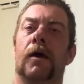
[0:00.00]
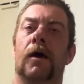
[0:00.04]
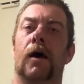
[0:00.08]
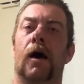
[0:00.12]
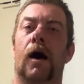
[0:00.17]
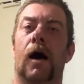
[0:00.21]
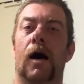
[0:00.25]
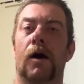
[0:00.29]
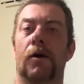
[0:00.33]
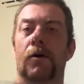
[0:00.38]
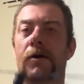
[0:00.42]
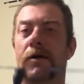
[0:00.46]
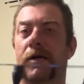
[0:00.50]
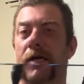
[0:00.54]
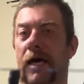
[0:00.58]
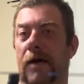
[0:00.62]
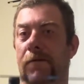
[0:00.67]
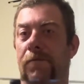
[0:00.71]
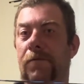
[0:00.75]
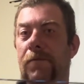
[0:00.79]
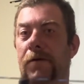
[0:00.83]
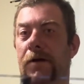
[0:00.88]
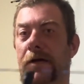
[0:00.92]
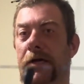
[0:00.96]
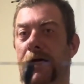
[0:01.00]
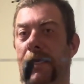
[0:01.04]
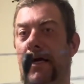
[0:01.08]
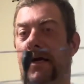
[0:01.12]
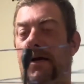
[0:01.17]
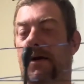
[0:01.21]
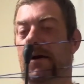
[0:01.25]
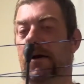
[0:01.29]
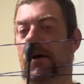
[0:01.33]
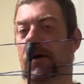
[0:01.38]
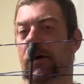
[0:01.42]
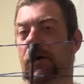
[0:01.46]
I would definitely
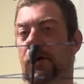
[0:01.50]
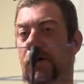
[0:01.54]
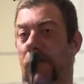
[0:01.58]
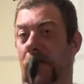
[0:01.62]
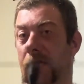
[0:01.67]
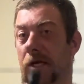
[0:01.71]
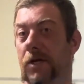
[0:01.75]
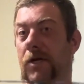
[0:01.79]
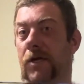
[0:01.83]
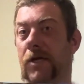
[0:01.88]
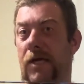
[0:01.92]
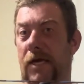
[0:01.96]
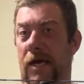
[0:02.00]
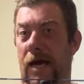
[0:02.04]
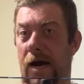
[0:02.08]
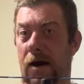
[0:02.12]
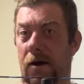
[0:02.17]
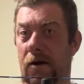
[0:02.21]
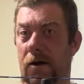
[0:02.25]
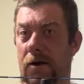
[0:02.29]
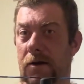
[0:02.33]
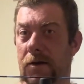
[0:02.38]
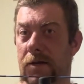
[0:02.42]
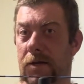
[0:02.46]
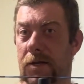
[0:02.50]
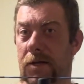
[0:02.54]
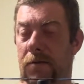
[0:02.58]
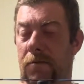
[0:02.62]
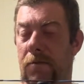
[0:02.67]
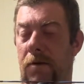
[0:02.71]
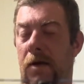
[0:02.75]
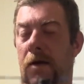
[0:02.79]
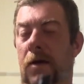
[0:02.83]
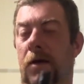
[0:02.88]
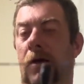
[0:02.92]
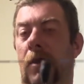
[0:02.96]
ditch the arrows
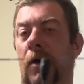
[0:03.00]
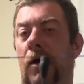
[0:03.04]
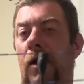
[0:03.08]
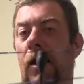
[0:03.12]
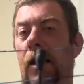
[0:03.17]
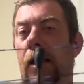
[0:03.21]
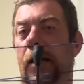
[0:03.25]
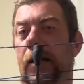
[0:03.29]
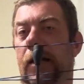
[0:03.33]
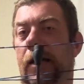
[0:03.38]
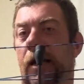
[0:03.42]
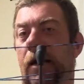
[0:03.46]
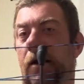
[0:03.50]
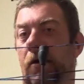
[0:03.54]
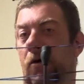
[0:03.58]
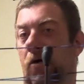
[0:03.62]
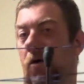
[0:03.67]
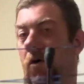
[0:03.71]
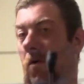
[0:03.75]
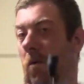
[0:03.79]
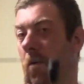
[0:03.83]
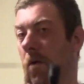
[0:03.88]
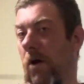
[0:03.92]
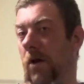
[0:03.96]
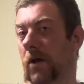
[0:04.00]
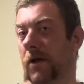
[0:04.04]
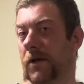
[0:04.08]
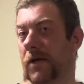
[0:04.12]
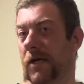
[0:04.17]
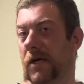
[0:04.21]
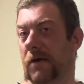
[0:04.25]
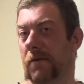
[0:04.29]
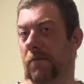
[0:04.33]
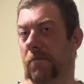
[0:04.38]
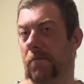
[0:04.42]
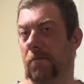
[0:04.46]
and get
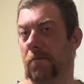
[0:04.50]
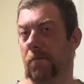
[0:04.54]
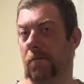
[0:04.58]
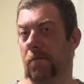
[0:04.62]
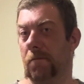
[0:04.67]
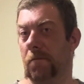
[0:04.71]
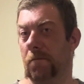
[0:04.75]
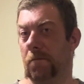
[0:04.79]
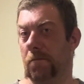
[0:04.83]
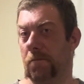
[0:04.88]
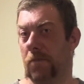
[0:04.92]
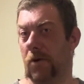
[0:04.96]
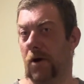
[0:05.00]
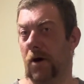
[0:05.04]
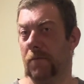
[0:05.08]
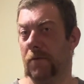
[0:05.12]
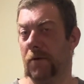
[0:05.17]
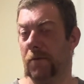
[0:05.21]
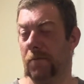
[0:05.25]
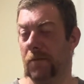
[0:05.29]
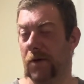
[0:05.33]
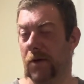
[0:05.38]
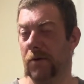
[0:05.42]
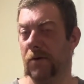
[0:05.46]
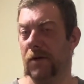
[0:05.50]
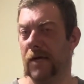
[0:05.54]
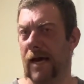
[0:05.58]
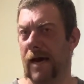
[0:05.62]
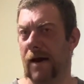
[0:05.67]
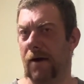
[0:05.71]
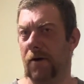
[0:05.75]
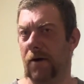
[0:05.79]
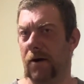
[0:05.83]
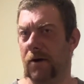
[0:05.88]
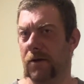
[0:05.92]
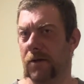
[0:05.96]
quality, proper built
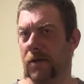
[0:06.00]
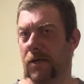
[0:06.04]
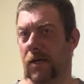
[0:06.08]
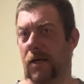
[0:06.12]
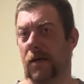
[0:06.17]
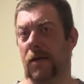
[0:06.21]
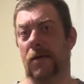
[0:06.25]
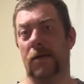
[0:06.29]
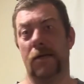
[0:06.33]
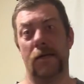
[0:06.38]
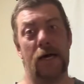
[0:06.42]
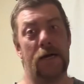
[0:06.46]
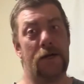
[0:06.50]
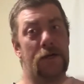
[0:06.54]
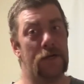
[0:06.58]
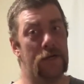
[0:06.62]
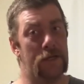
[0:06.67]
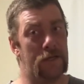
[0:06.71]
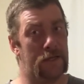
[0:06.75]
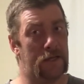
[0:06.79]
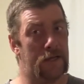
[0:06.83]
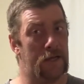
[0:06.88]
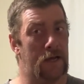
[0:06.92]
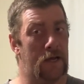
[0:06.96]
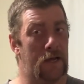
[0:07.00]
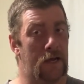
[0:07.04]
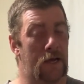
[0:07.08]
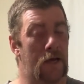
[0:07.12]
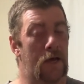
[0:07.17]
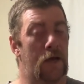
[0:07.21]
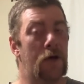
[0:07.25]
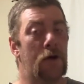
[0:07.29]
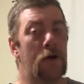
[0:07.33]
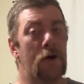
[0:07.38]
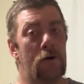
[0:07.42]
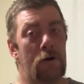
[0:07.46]
arrows, such as
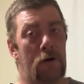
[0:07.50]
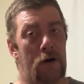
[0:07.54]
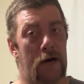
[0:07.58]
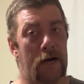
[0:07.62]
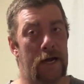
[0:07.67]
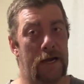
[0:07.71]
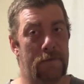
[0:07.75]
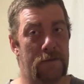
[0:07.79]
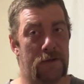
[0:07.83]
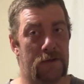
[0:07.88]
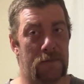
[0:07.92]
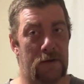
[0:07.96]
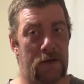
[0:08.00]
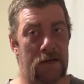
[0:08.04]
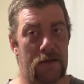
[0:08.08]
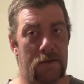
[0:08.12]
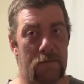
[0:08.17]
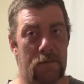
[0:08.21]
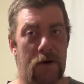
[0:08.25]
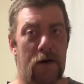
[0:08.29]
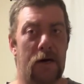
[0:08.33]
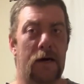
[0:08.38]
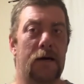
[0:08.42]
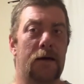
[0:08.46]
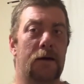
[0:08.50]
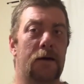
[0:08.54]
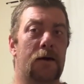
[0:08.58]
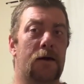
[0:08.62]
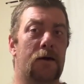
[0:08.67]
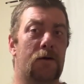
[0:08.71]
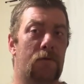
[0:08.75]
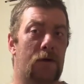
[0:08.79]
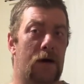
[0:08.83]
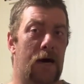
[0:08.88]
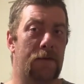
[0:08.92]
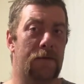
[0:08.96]
who I am sponsored by,
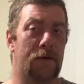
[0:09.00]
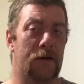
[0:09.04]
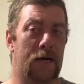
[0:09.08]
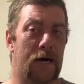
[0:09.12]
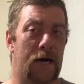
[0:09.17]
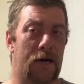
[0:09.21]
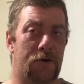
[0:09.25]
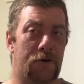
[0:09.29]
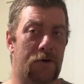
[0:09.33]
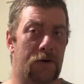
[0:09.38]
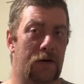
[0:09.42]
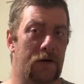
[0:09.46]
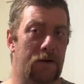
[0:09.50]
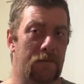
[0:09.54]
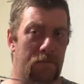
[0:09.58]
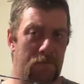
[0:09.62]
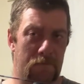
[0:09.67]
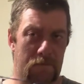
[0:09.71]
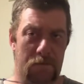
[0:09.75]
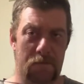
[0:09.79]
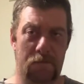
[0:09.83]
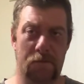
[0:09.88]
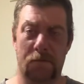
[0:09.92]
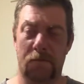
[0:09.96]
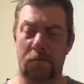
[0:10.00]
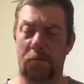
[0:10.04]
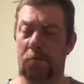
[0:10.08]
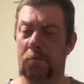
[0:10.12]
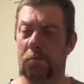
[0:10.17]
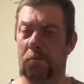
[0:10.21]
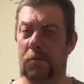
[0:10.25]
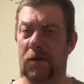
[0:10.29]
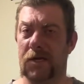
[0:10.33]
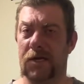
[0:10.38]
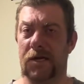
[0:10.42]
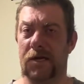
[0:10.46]
Crafted Archery,
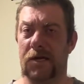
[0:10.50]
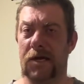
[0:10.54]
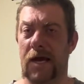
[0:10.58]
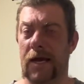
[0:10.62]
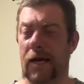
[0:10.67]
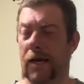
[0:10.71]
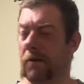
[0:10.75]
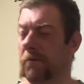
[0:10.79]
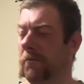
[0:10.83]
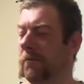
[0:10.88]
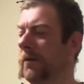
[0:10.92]
Mr. Dan.